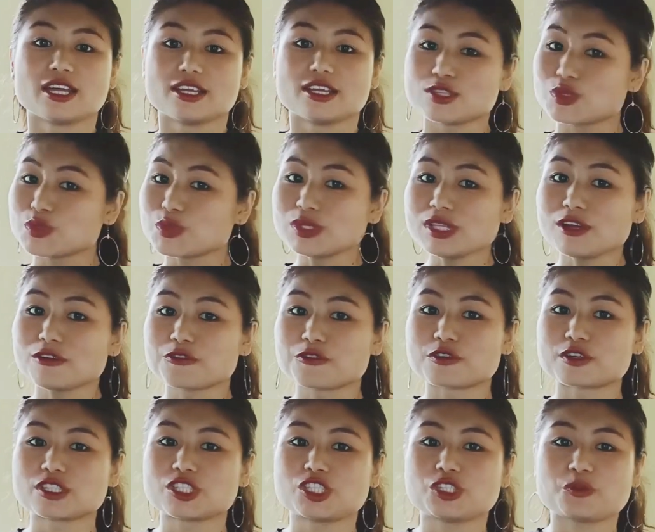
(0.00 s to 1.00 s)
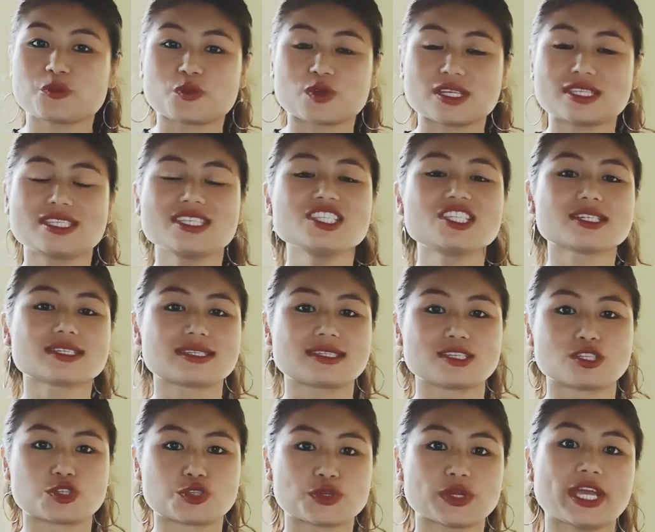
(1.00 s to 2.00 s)
The school of worship wasn't just
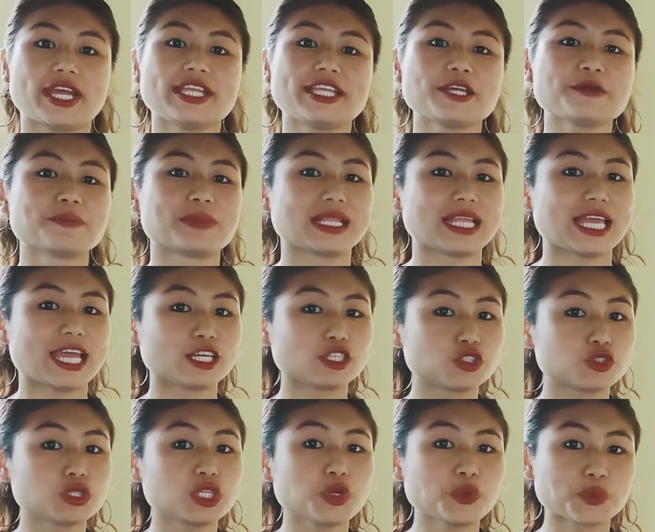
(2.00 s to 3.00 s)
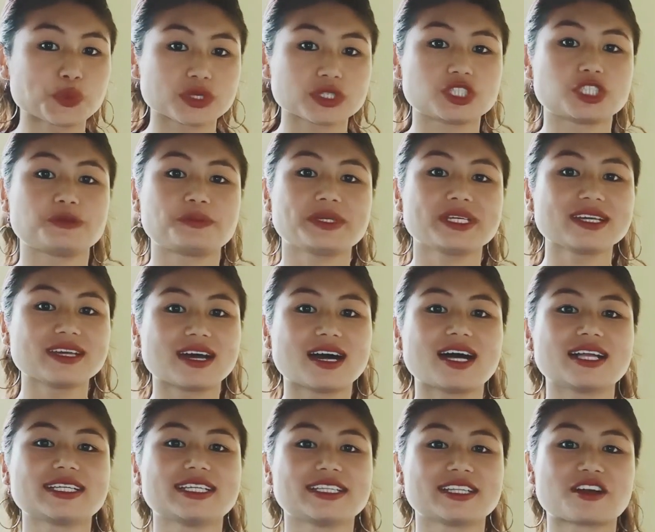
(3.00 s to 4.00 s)
a training but actually worshiping
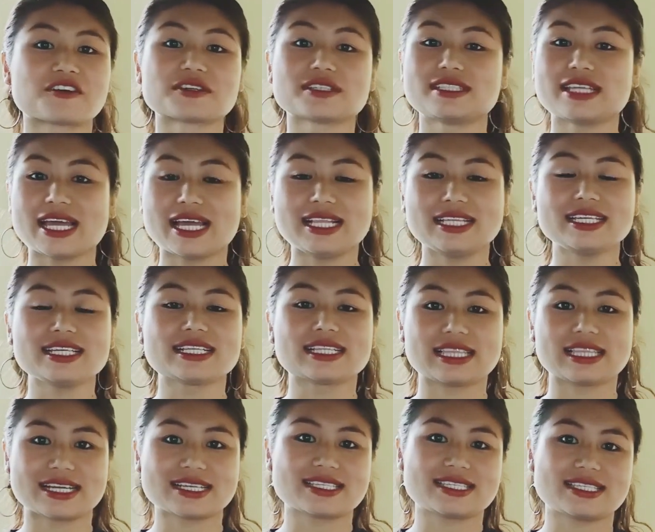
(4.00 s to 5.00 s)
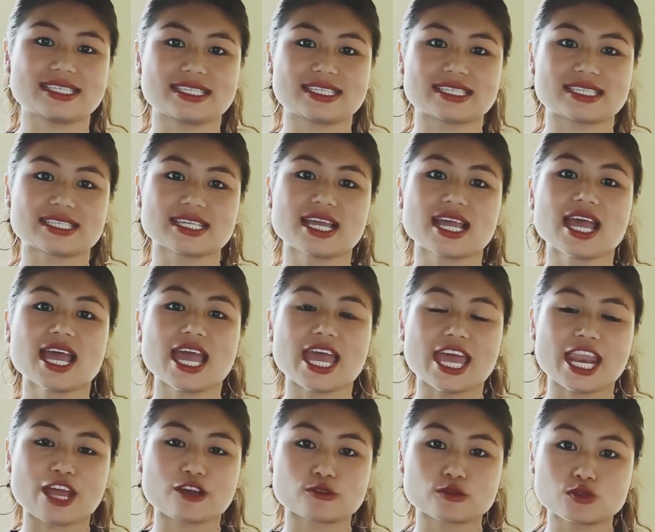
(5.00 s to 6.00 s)
God in our daily classes.
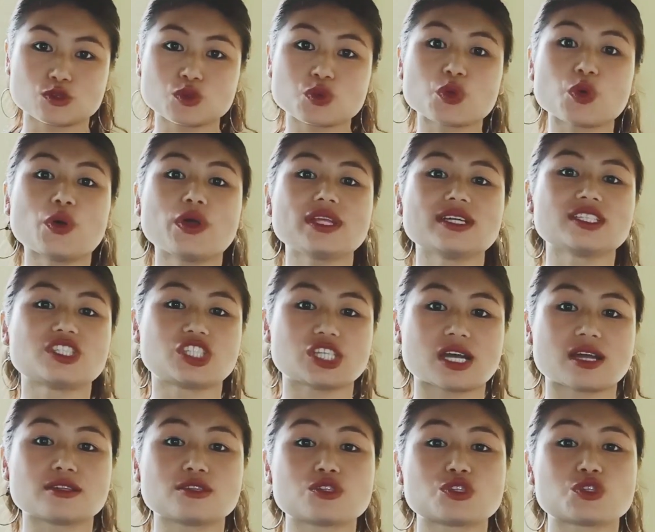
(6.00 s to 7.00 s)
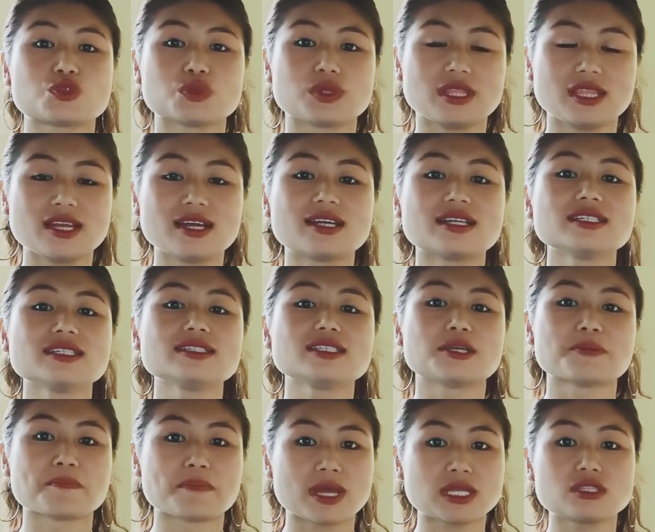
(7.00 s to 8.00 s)
And I also got a chance to learn the
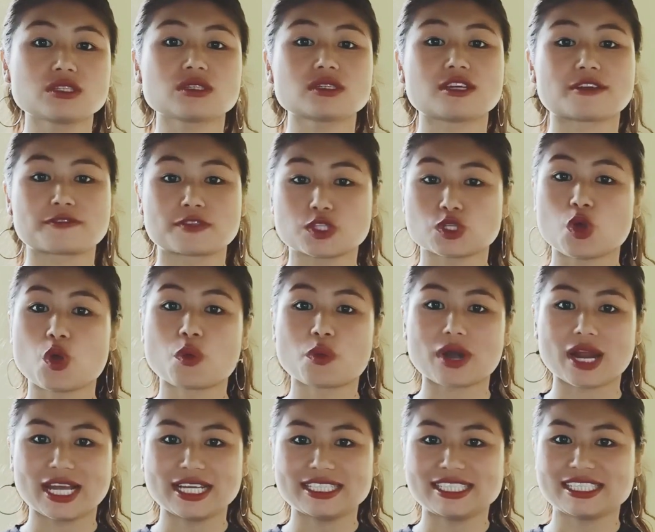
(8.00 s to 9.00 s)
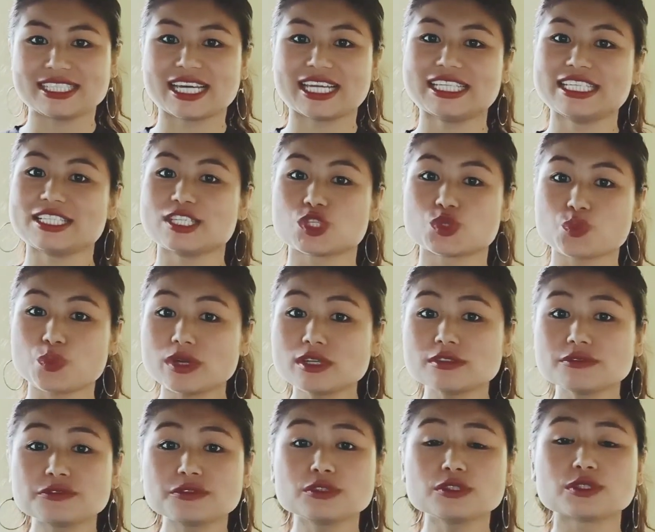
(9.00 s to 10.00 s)
method of songwriting, and it is
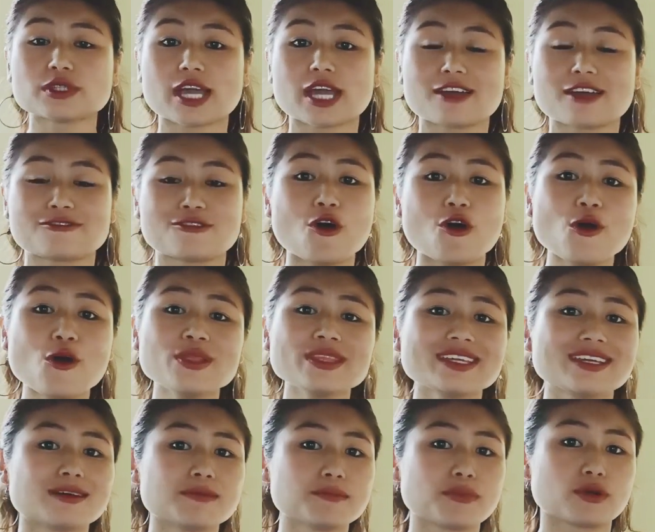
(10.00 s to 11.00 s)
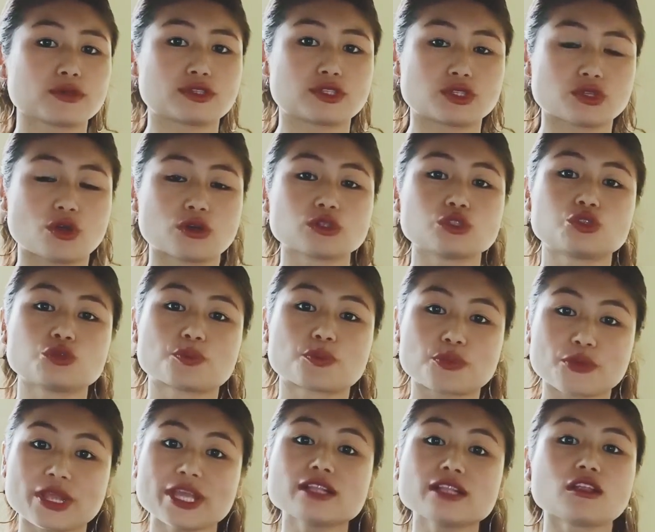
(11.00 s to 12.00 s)
wonderful to have own composed song to
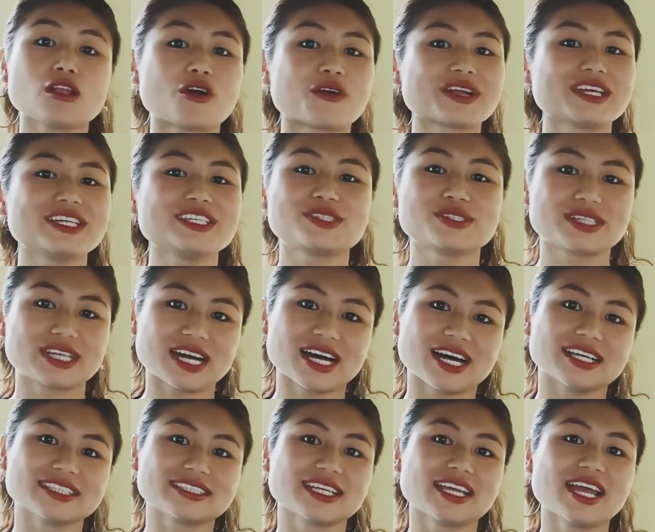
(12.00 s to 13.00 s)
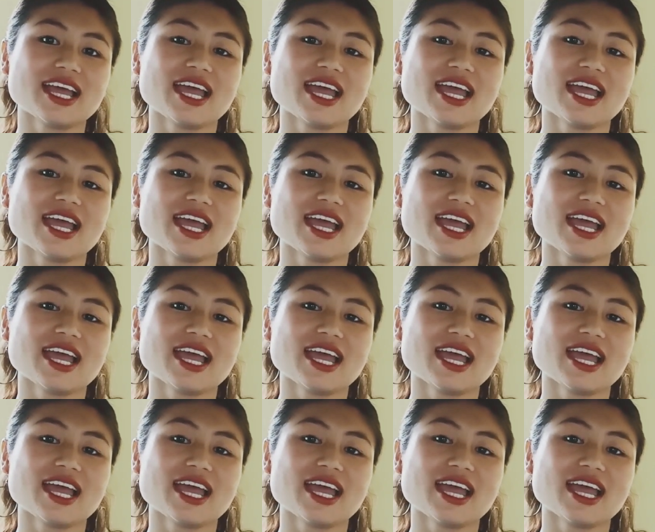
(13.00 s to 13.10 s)
bring glory to God.